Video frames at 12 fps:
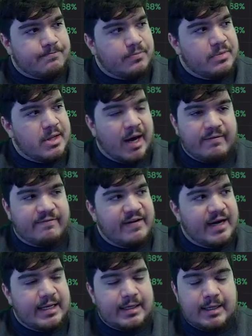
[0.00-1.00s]
not
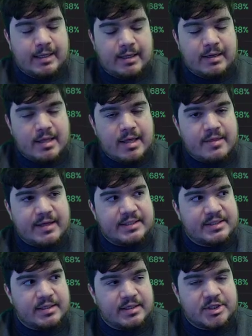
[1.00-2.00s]
vetting
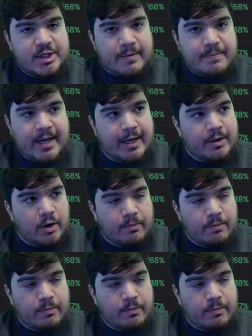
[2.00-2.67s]
this scumbag